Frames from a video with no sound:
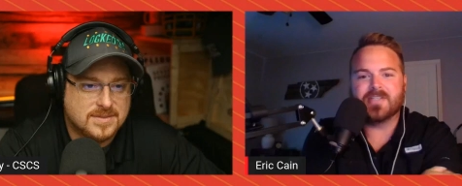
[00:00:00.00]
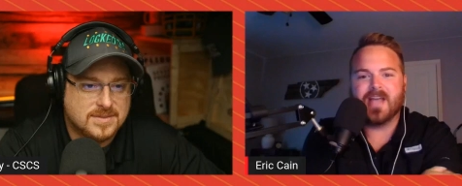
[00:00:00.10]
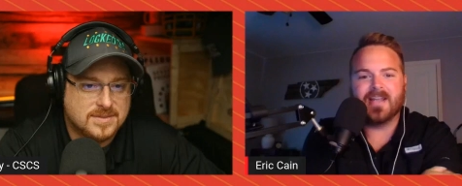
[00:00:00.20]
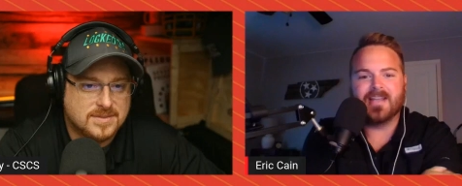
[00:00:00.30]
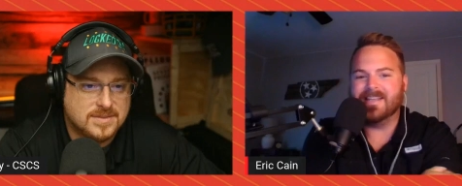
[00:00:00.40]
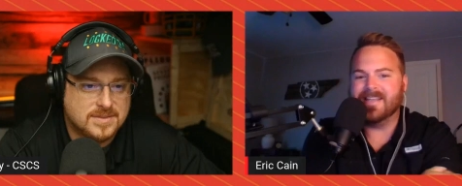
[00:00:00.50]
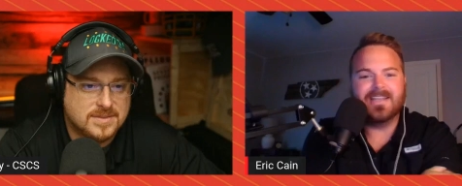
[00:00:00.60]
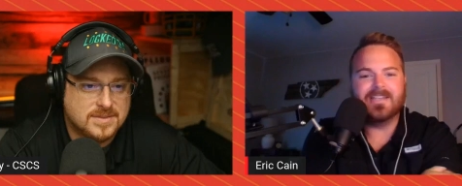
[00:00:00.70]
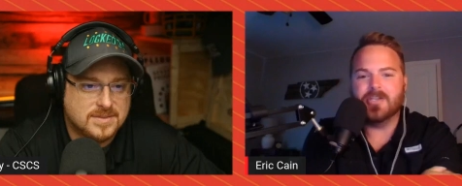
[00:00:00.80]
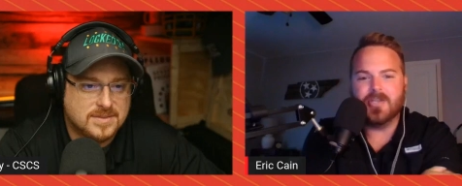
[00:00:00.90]
Speaker 1: kind of
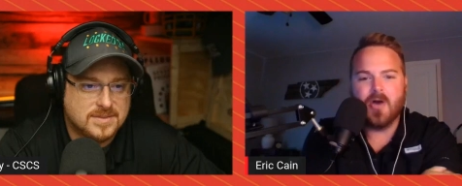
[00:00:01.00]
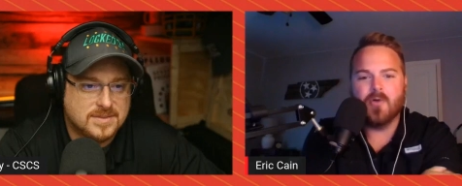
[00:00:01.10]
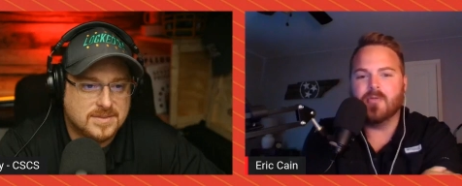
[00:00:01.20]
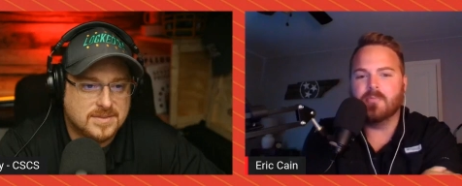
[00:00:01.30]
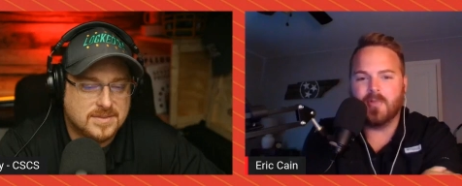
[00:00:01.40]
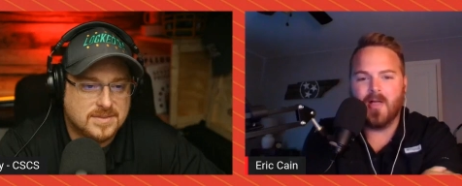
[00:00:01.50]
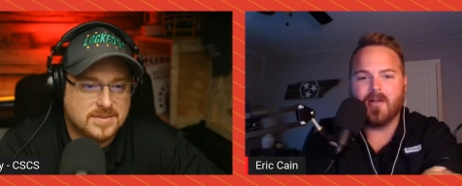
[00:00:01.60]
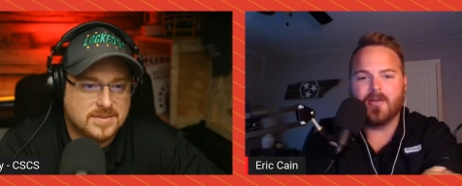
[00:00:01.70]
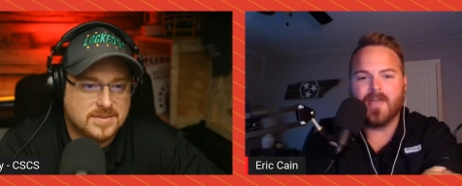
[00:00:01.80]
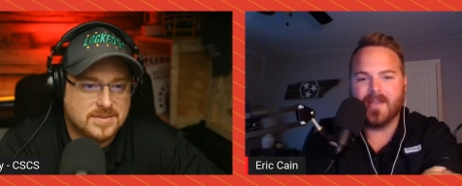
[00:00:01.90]
getting to know the
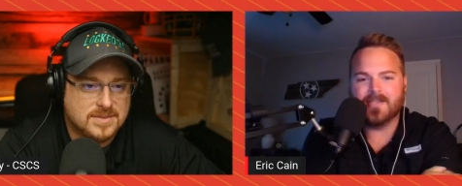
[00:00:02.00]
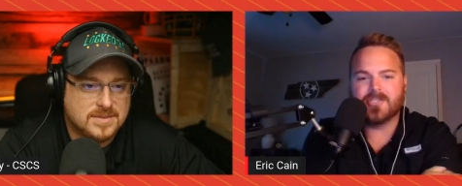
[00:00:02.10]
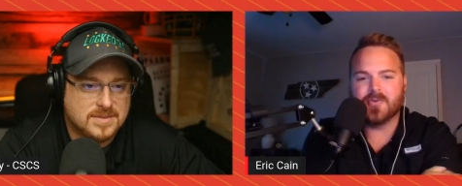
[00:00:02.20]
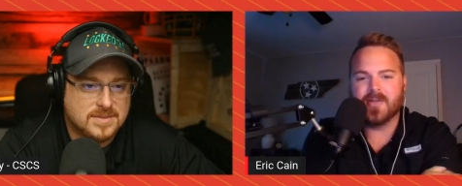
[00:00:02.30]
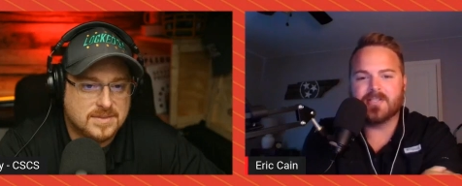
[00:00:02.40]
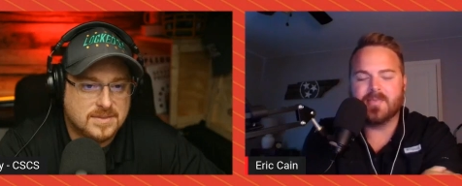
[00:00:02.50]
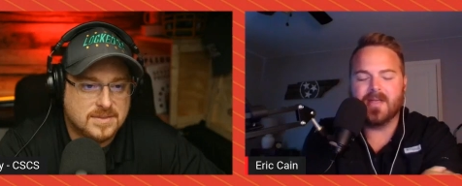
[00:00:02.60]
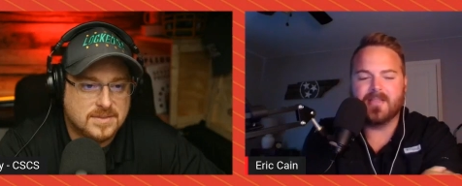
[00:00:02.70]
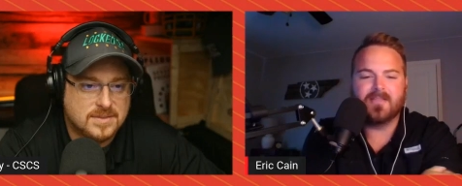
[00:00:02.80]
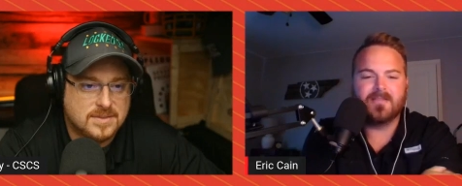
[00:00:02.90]
player that is Trey Smith.
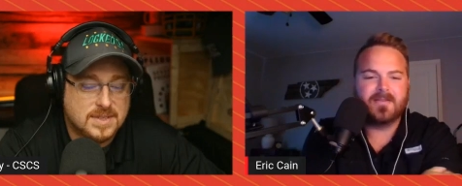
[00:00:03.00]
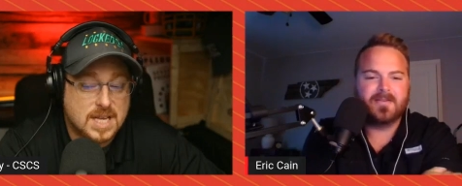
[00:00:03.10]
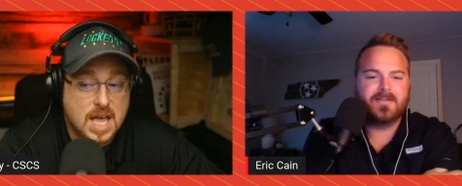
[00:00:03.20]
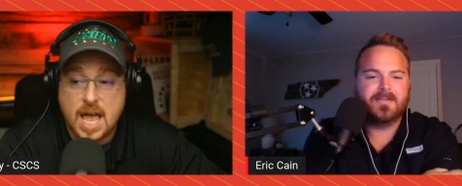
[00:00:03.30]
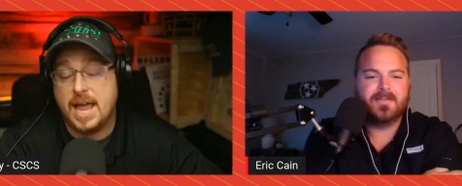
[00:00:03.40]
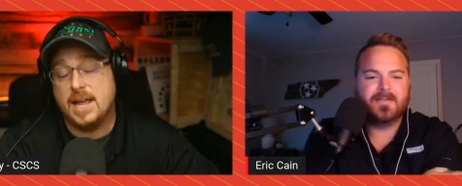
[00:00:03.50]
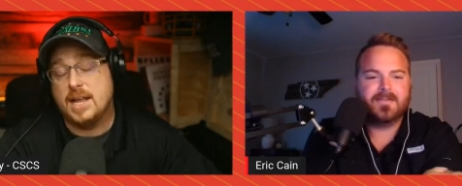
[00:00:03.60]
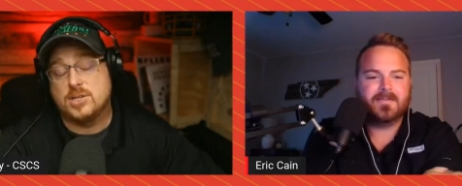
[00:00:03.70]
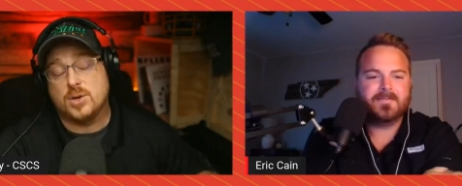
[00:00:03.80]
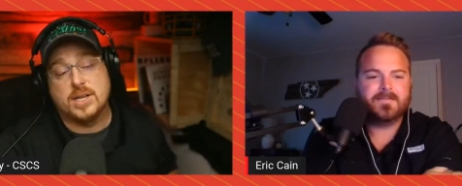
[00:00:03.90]
Speaker 2: It's
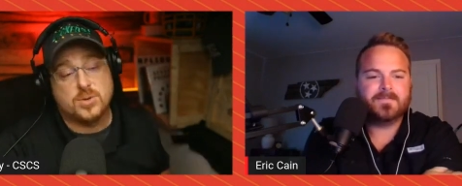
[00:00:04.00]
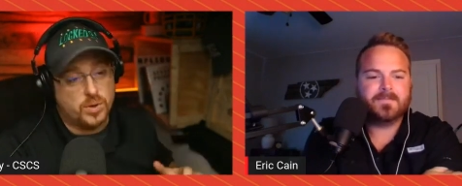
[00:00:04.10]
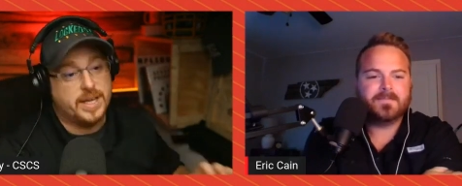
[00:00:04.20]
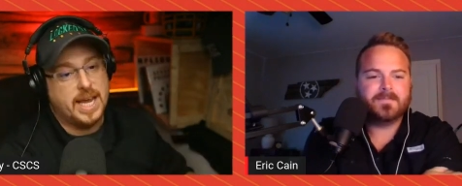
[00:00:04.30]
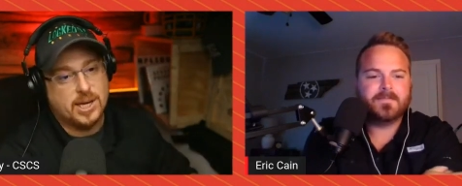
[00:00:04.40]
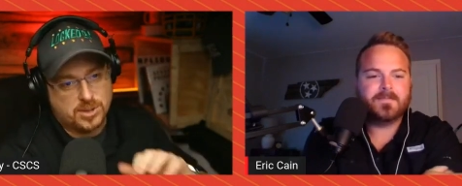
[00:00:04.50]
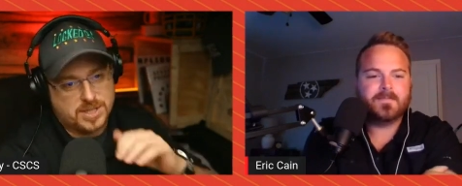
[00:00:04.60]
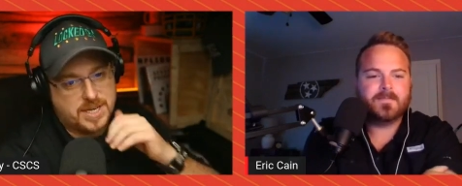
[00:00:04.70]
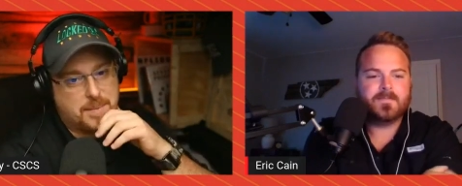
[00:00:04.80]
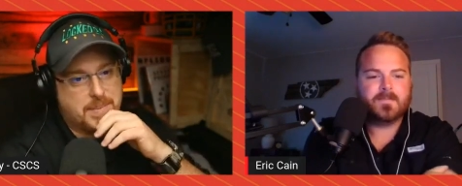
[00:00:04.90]
it's really interesting
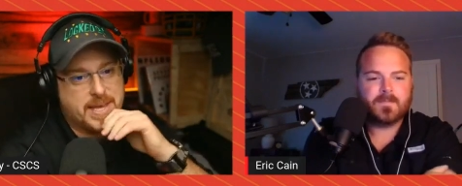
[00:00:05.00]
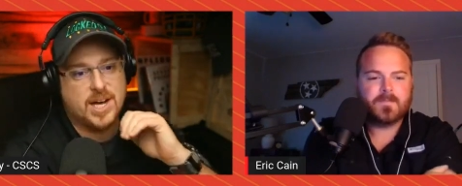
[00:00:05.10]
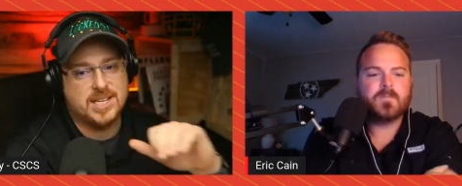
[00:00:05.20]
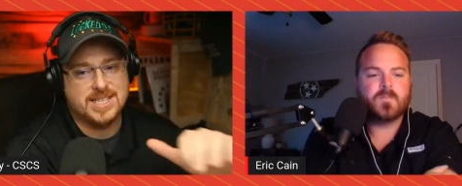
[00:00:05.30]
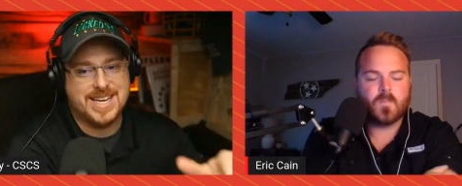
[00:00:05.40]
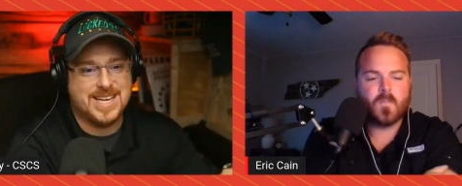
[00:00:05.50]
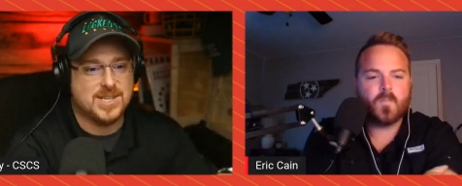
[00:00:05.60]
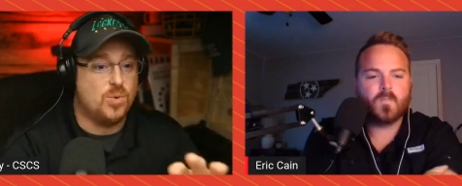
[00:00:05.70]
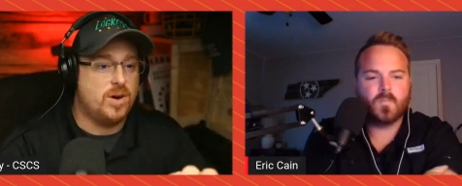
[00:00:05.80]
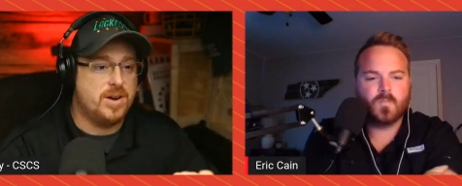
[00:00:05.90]
because he is
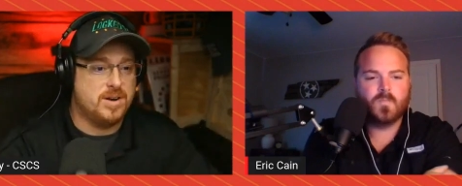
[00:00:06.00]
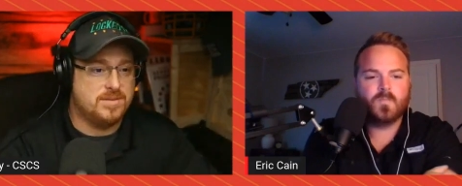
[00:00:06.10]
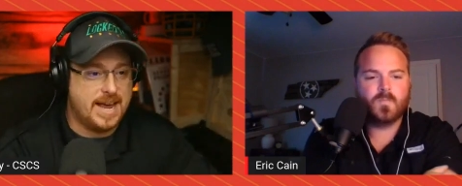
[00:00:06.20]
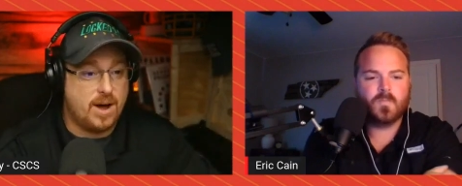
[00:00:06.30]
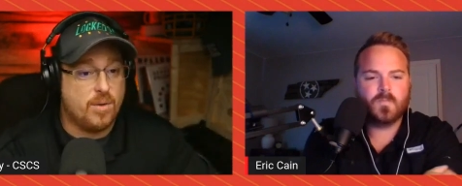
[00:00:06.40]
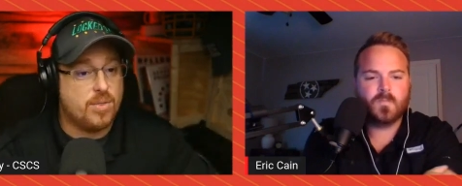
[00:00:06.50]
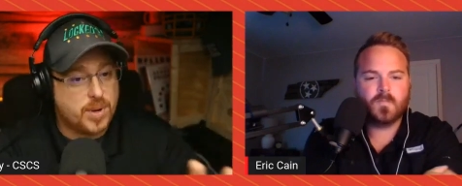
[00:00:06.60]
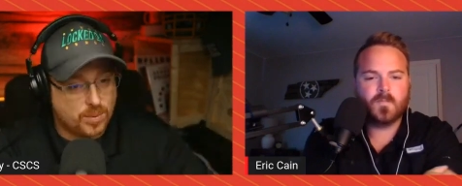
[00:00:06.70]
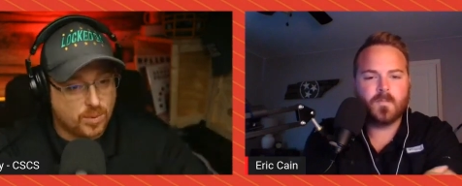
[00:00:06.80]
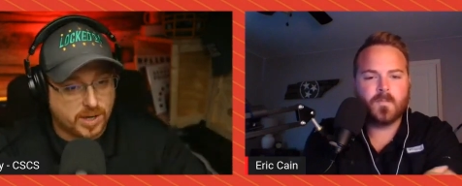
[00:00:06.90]
one of now three
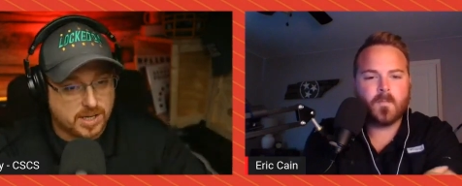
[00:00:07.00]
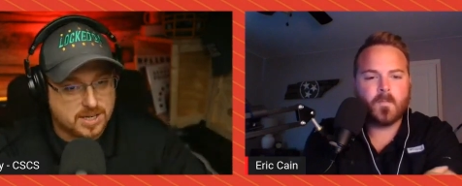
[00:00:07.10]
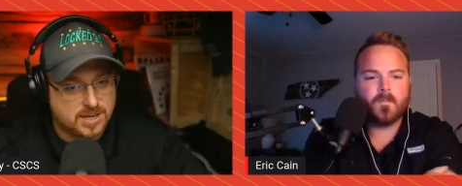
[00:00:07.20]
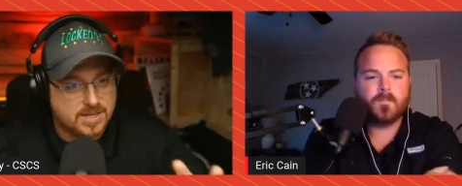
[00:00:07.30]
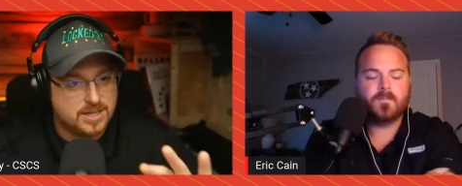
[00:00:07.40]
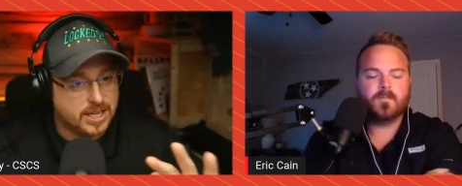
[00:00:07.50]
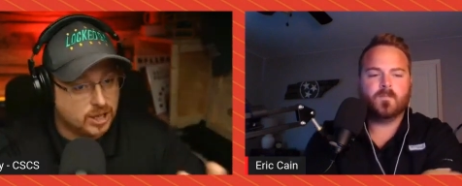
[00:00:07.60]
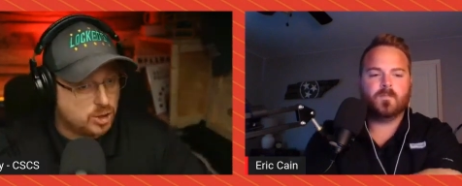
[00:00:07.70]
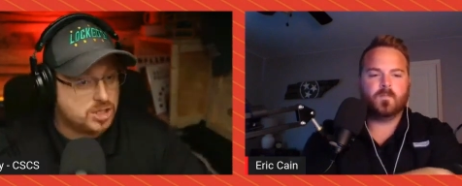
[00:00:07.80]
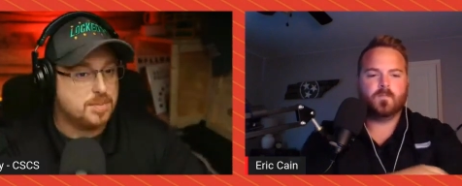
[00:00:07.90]
rookies that looks
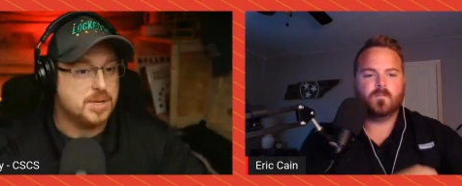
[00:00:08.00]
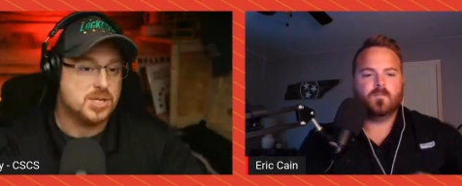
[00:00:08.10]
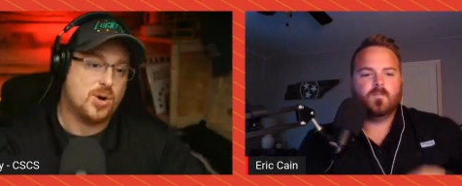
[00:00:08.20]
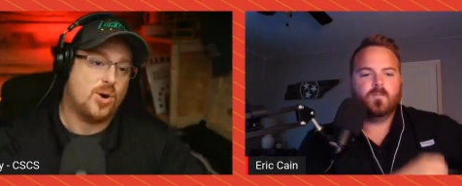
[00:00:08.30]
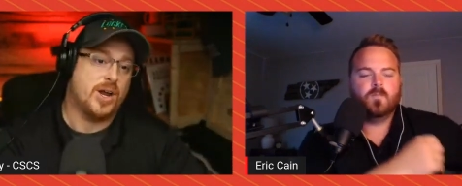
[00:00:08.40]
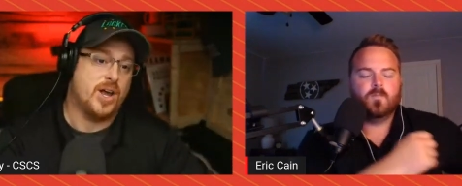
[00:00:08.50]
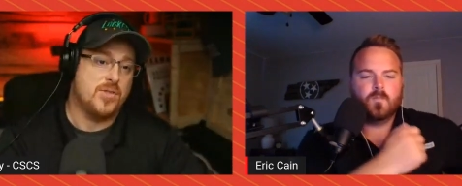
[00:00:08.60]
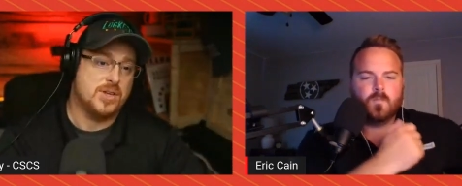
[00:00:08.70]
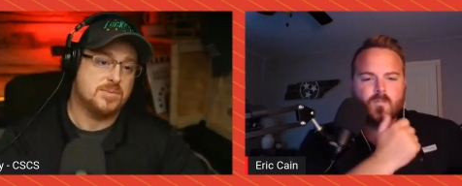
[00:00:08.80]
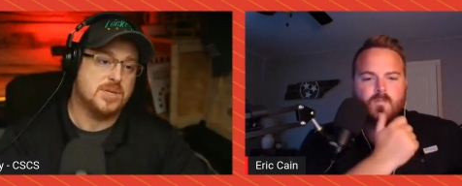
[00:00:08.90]
to be starting on this
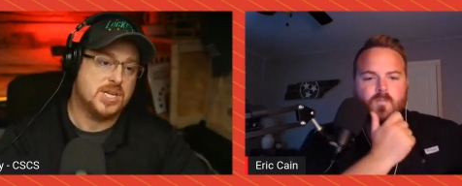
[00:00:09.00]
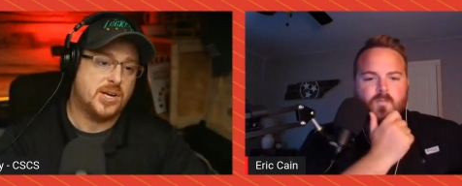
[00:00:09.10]
particular